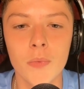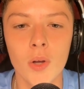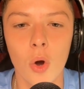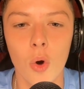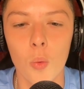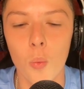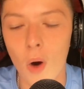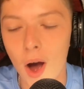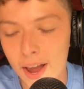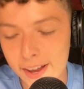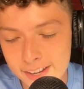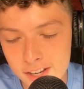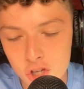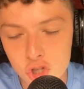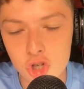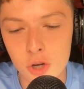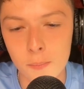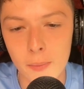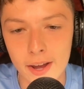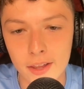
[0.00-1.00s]
why he
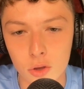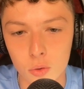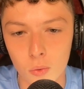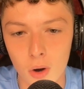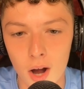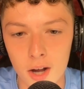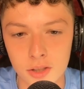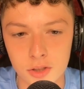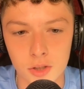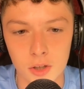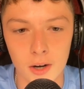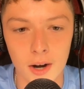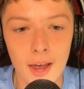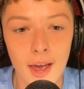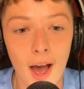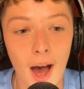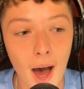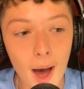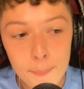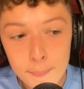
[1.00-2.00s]
should make the roster.
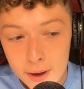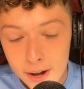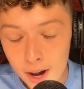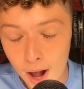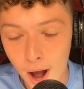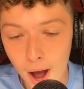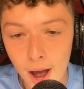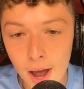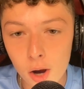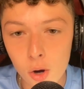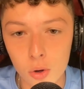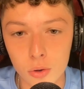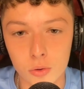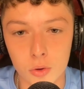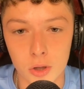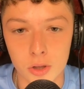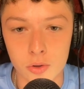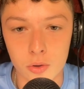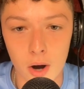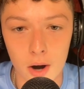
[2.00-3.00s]
I've been high on
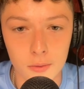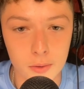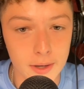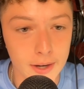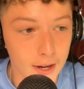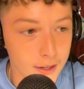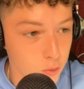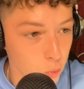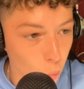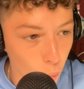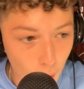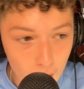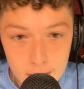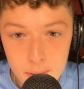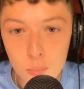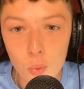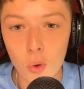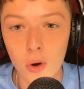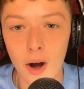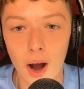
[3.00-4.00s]
Chris Rodriguez, way
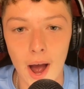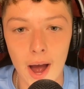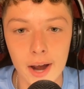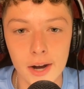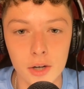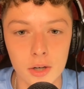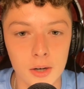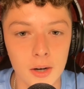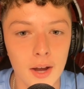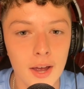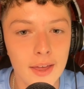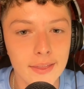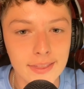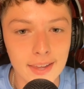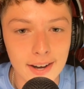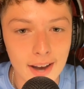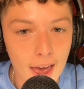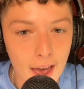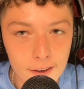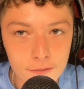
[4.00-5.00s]
more higher
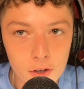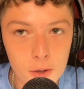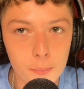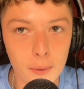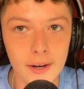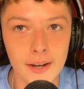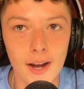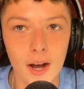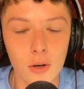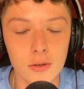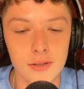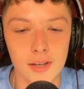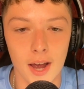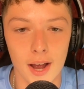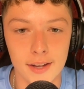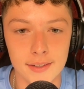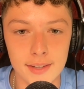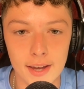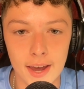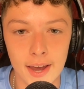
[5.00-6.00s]
than everybody else
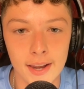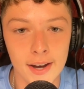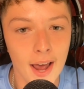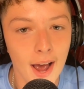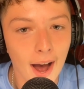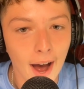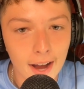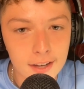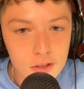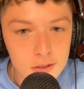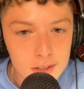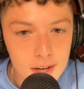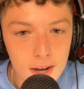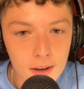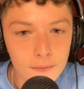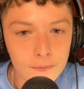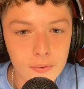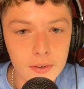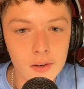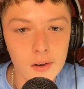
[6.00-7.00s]
has, and I just
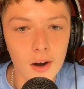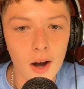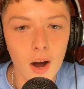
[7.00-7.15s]
can't figure